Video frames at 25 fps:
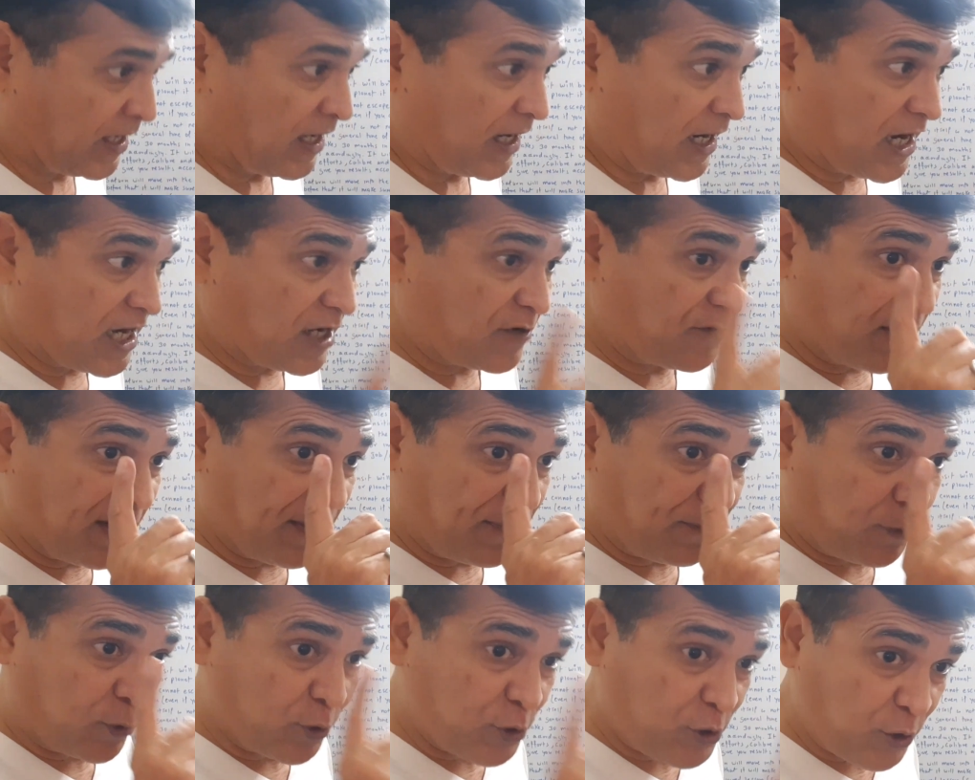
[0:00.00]
It will
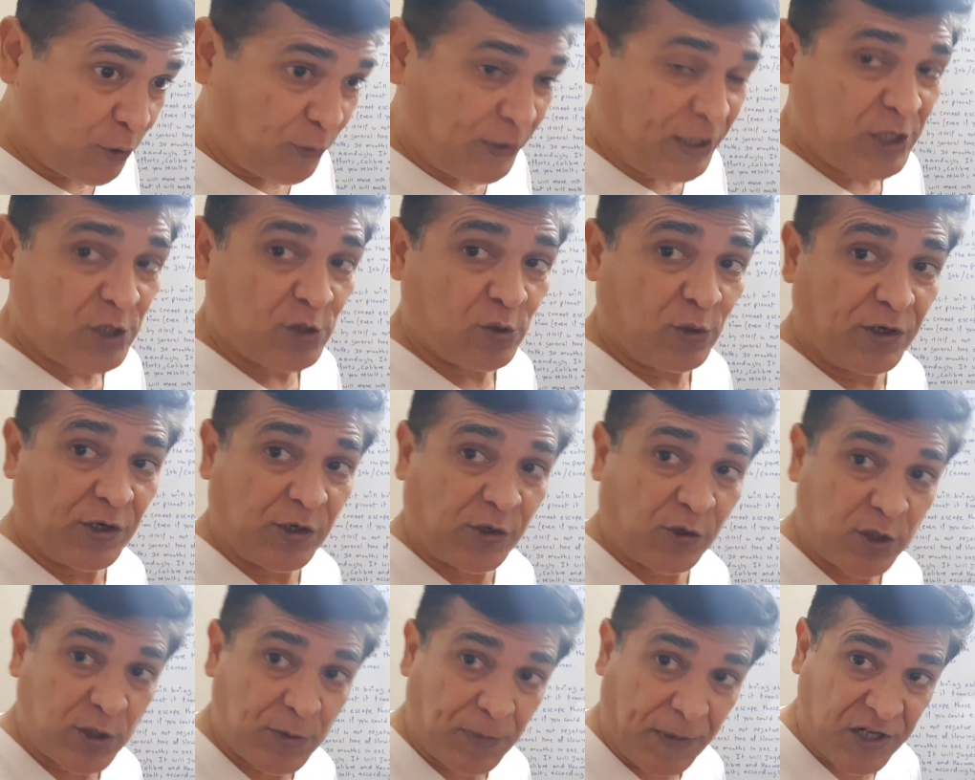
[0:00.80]
put you into
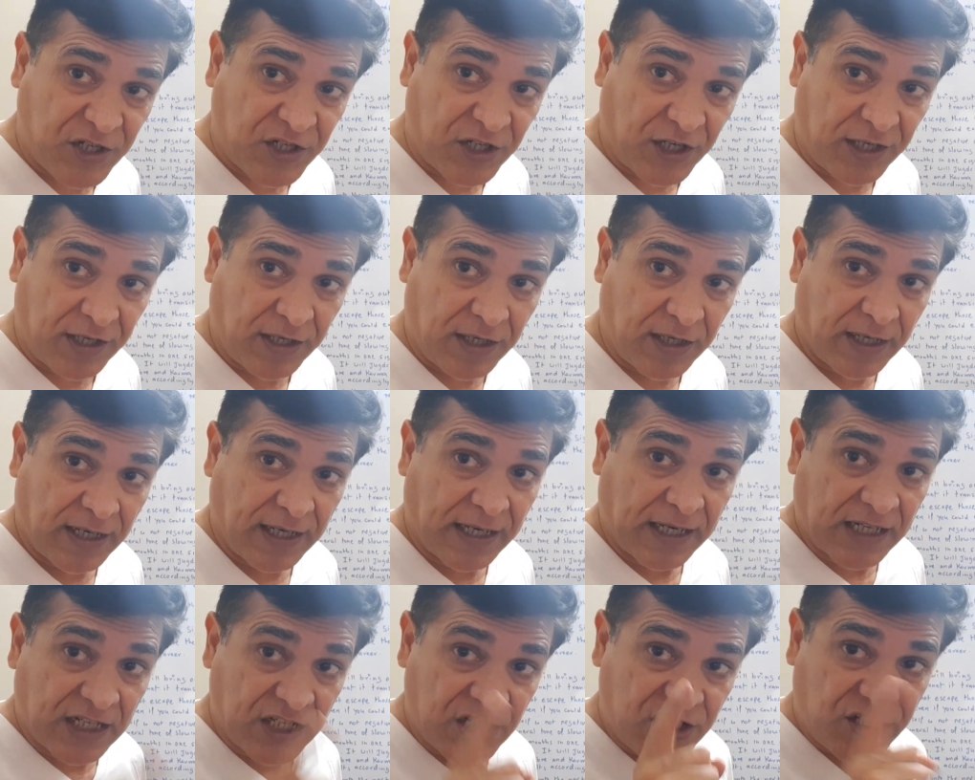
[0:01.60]
introspection.
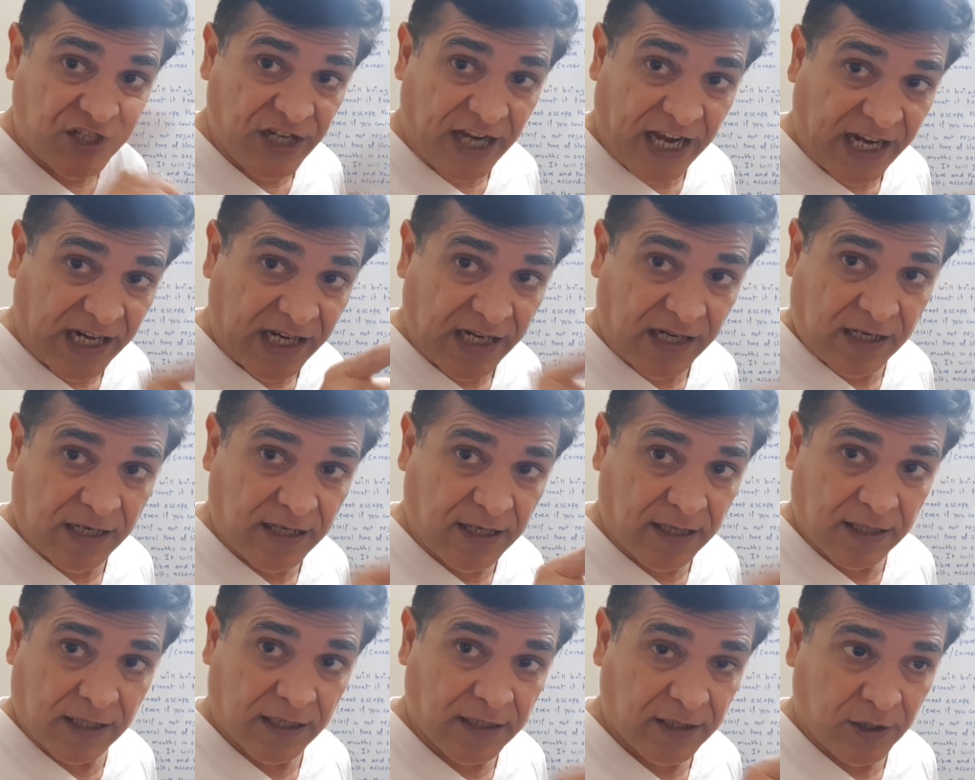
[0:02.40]

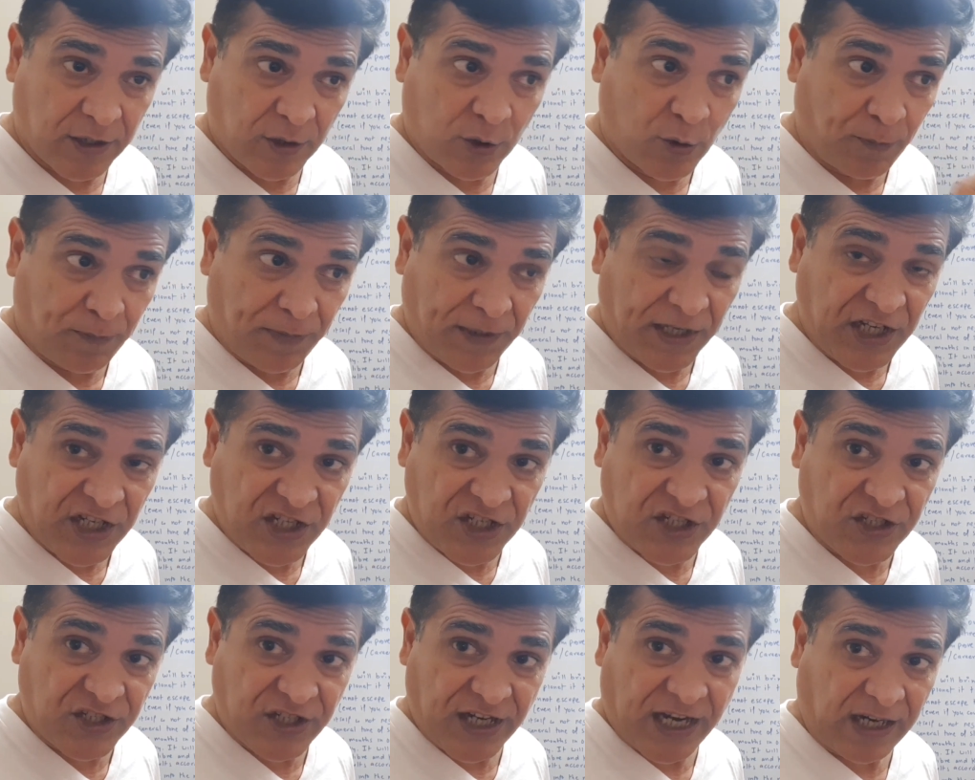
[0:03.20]

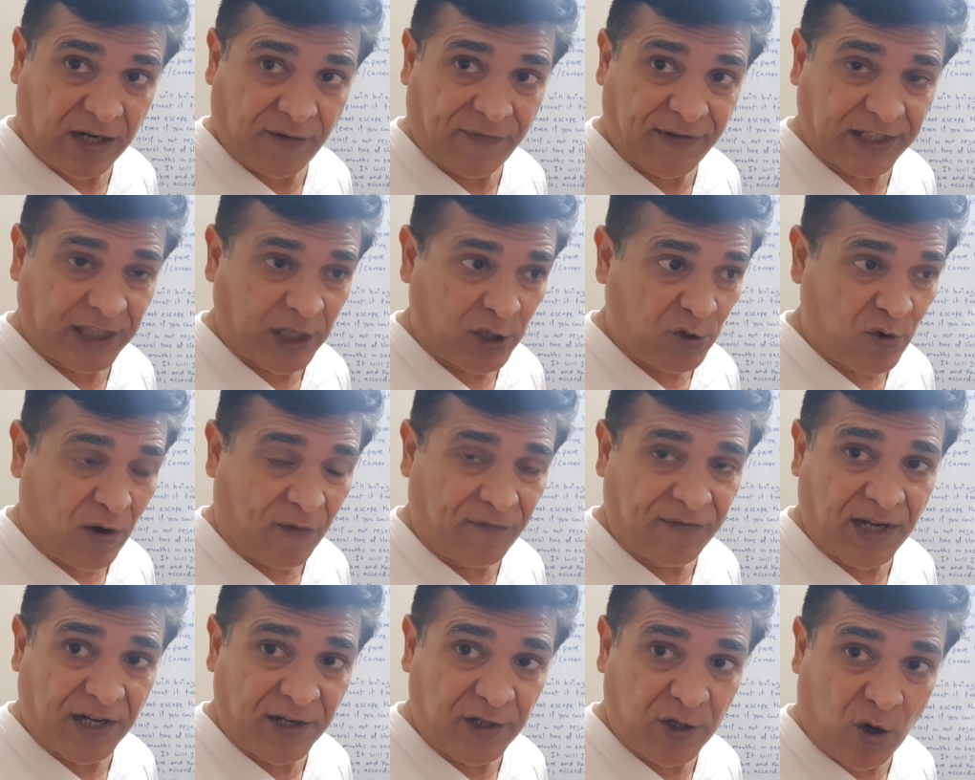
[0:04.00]
Please check whether you have
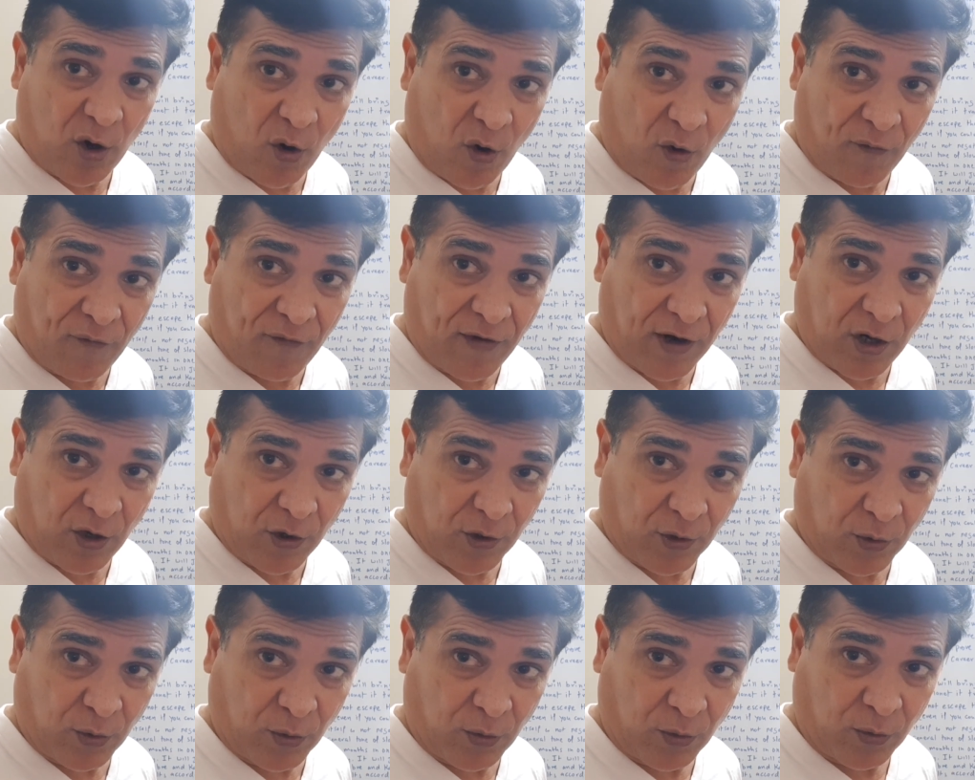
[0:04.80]
done your homework or
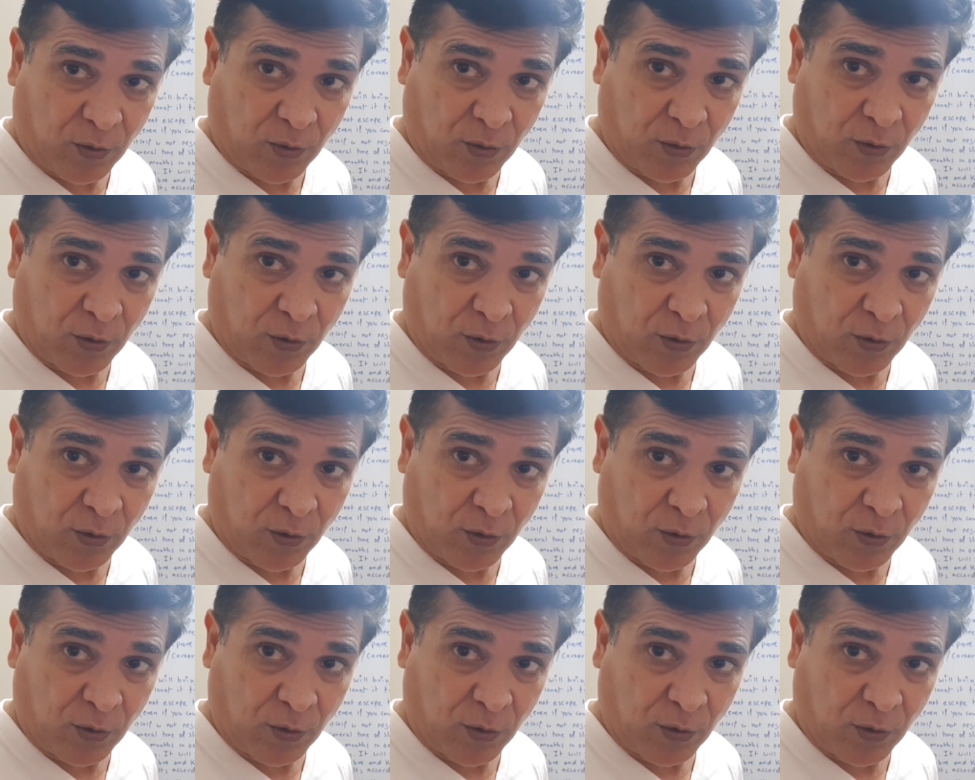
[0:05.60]
no.